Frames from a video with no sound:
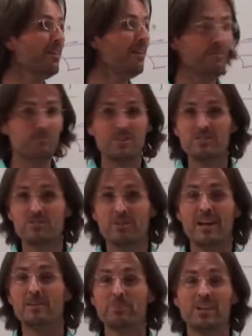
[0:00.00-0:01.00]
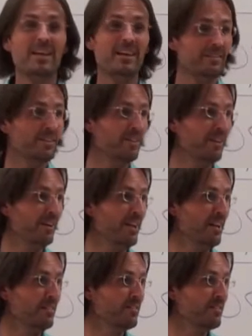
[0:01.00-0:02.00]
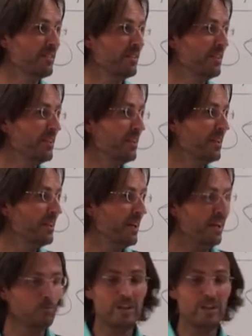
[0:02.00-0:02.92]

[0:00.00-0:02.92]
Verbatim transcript: of this greater plan that God has. And